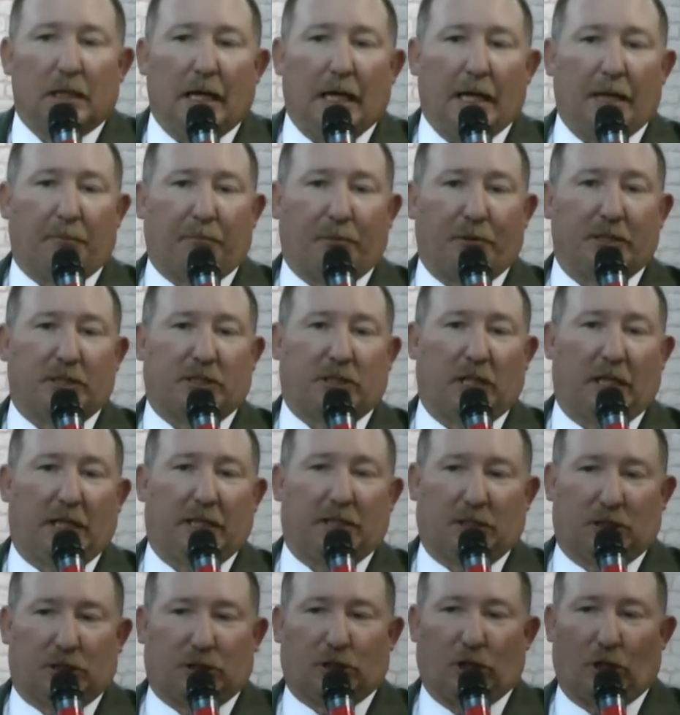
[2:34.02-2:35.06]
I
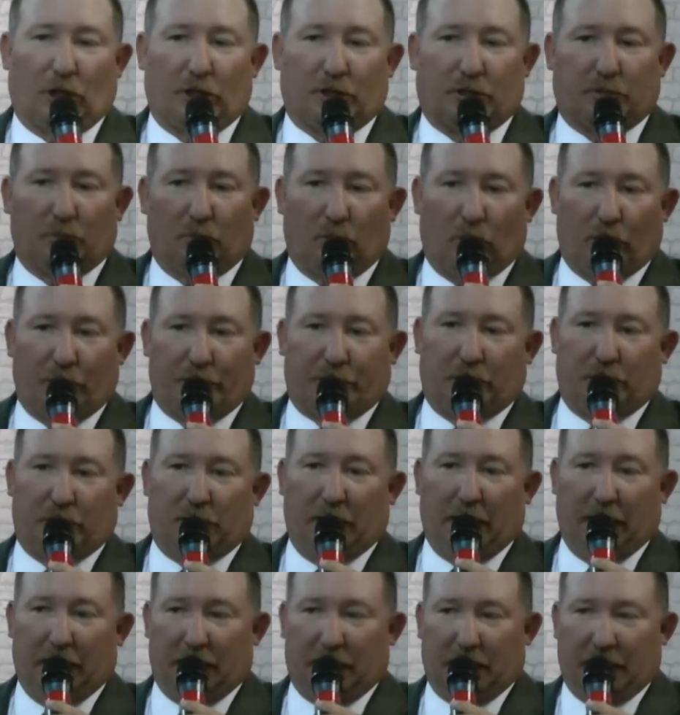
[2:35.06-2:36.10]
appreciate the church more
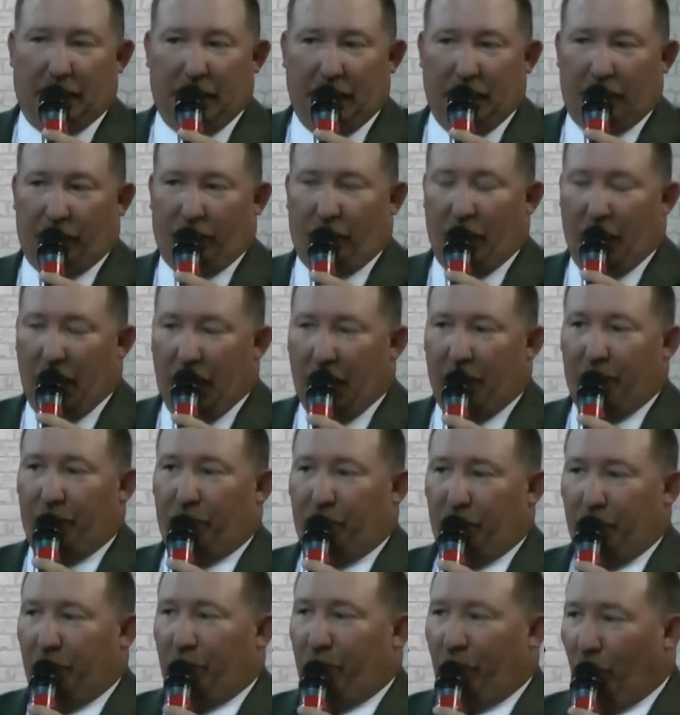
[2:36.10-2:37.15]
today than I ever
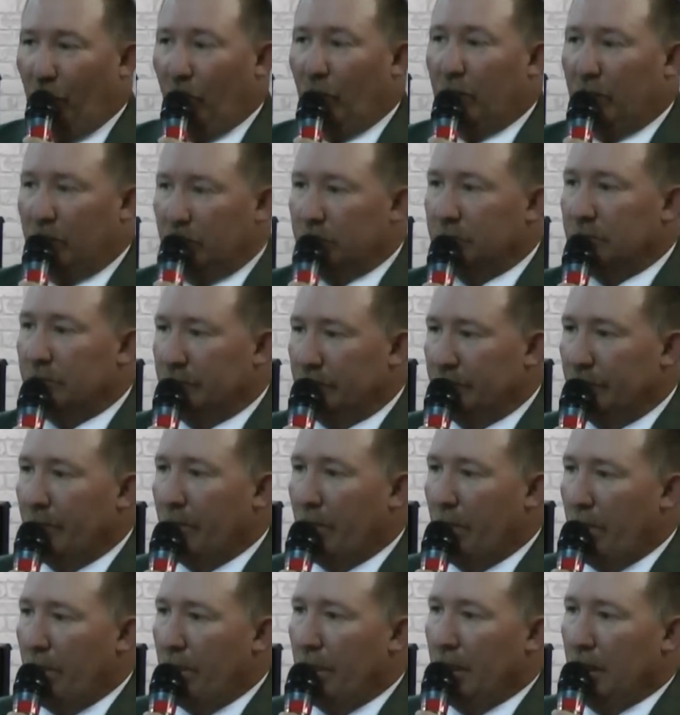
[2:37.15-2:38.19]
have before. Amen,
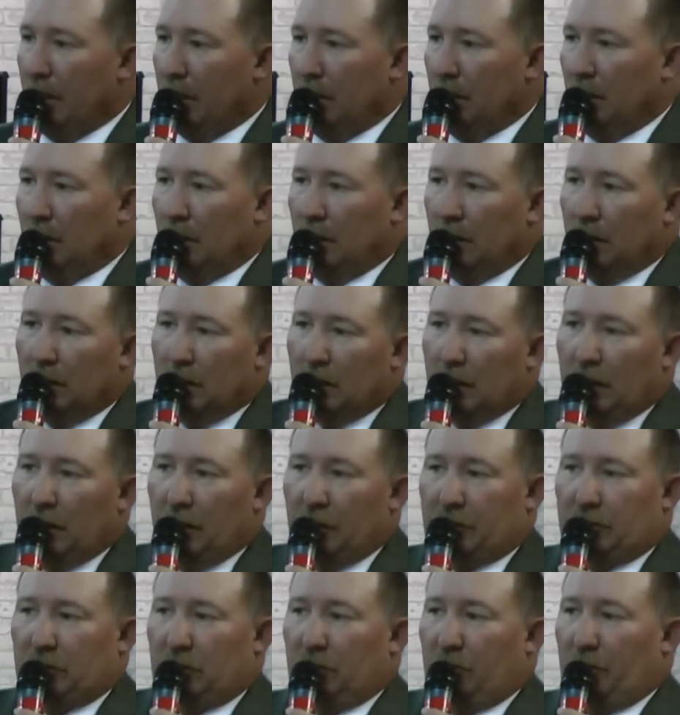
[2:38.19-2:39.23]
I
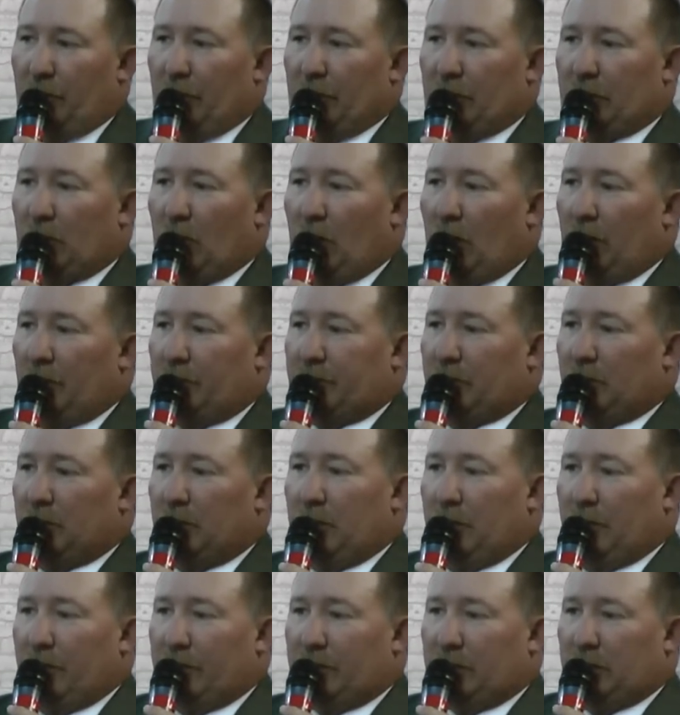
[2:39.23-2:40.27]
listened to Brother Carlson
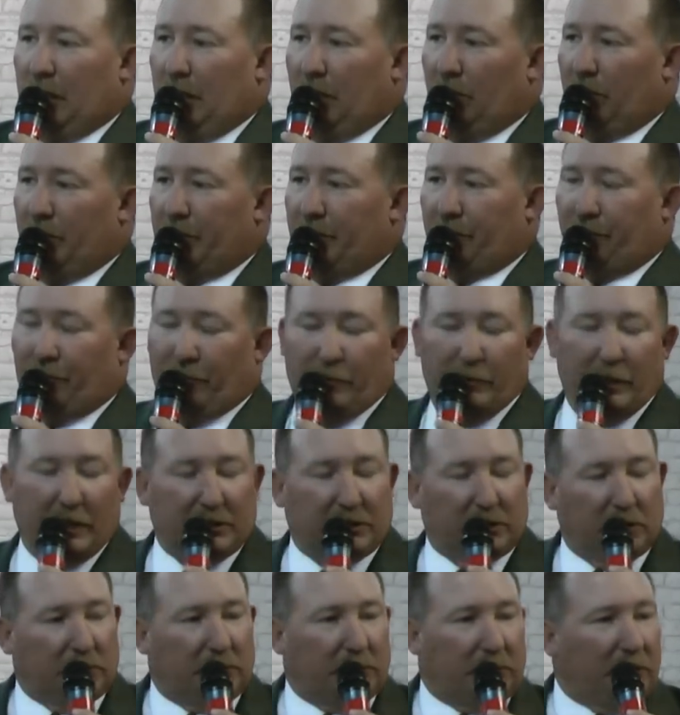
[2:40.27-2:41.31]
give us that wonderful
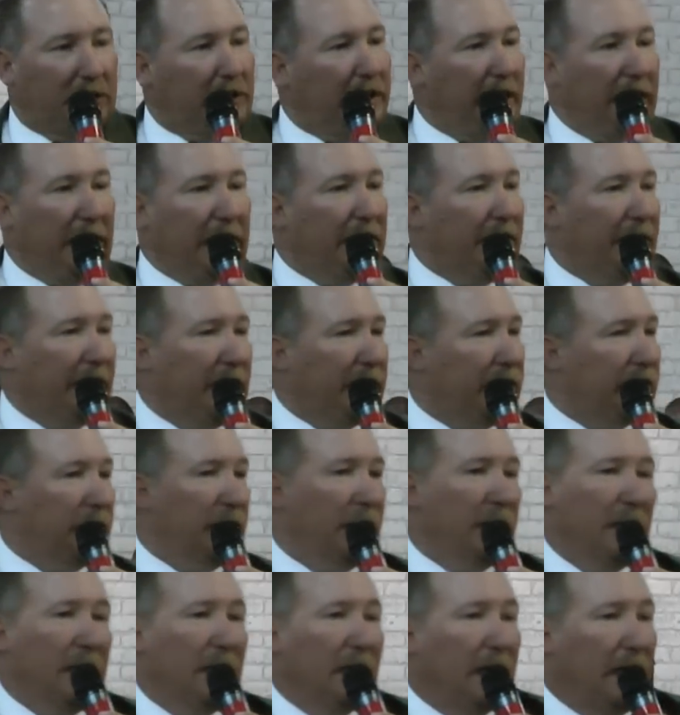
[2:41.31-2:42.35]
message today, and
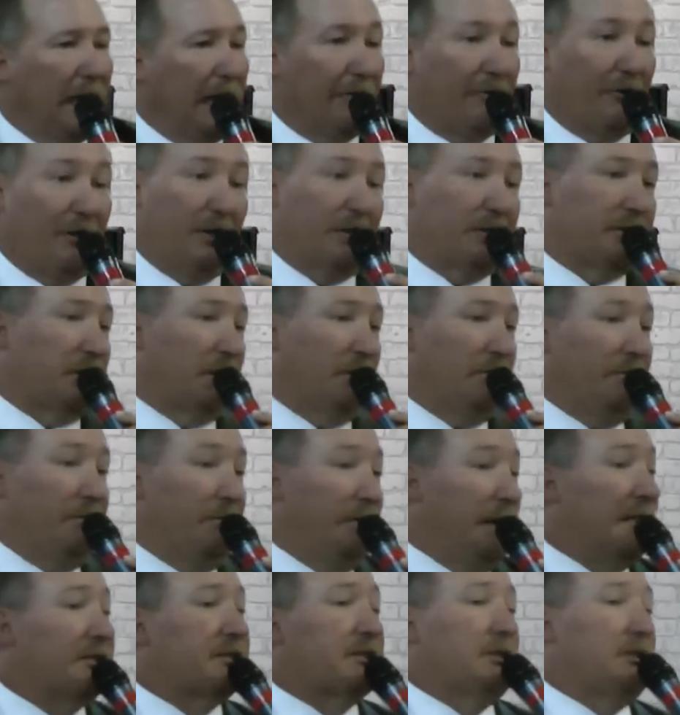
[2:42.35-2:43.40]
I, I've heard some
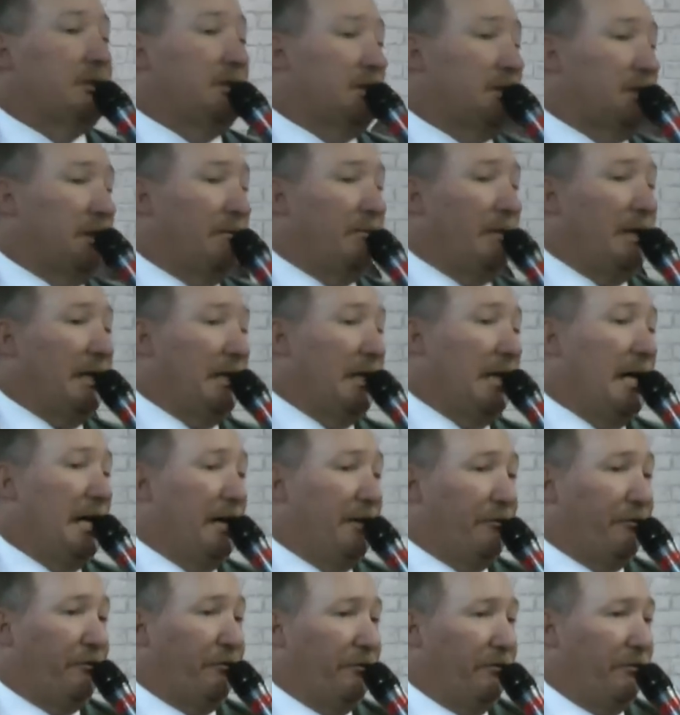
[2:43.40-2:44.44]
messages in my
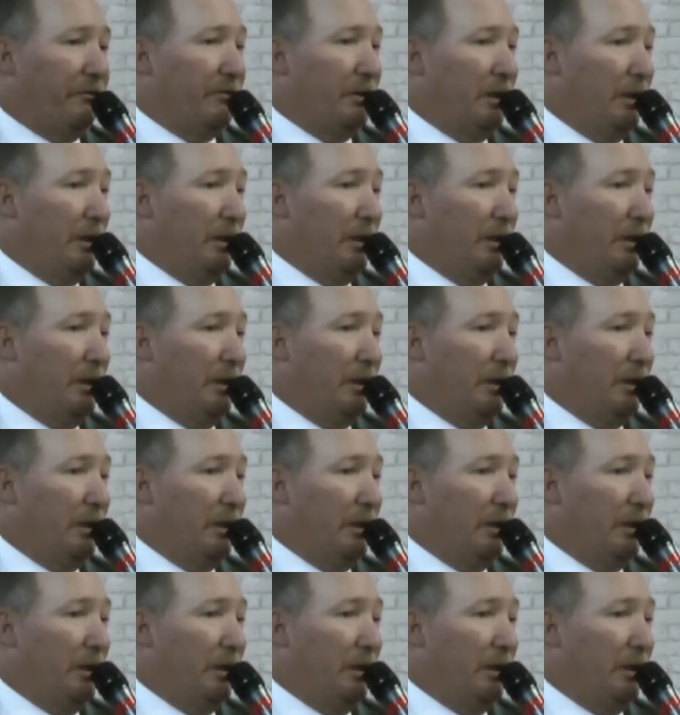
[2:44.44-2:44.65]
life.